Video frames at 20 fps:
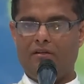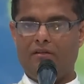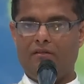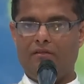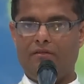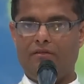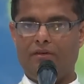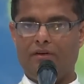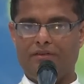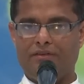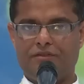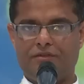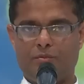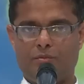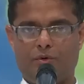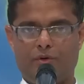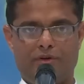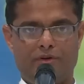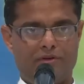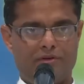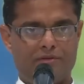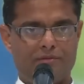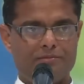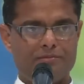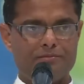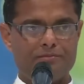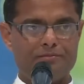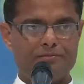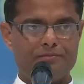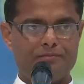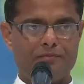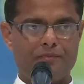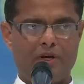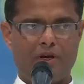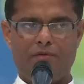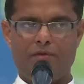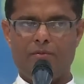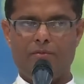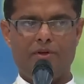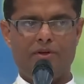First point.
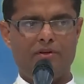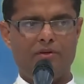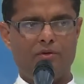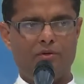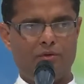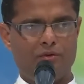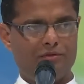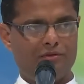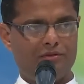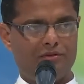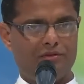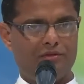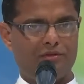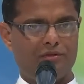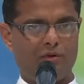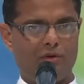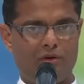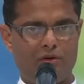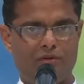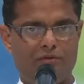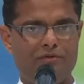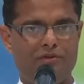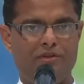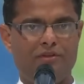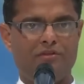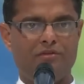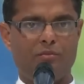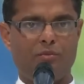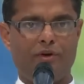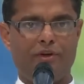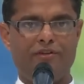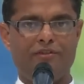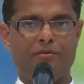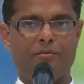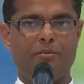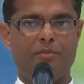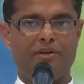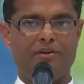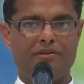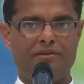Everybody knows all of these points,
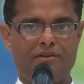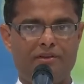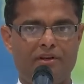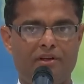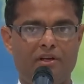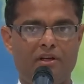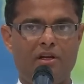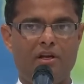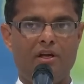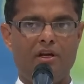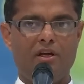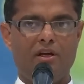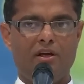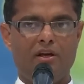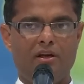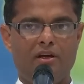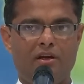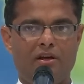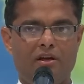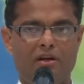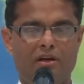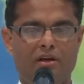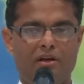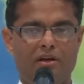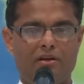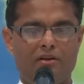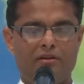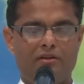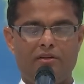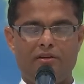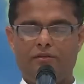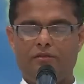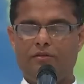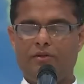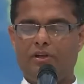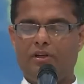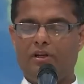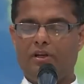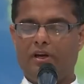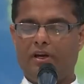but still, this
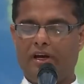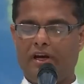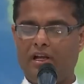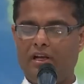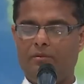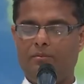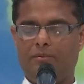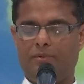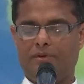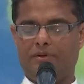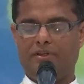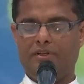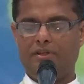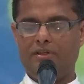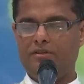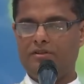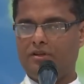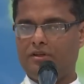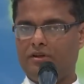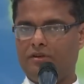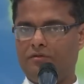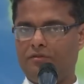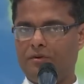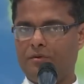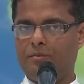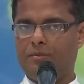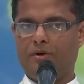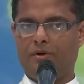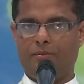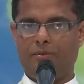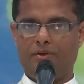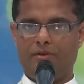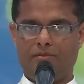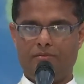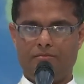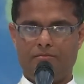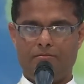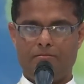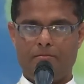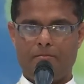will help each and every
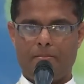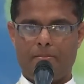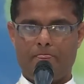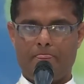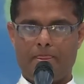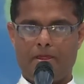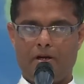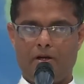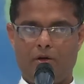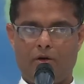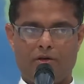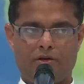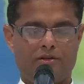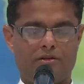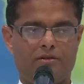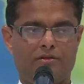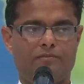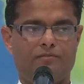Brahmin a lot.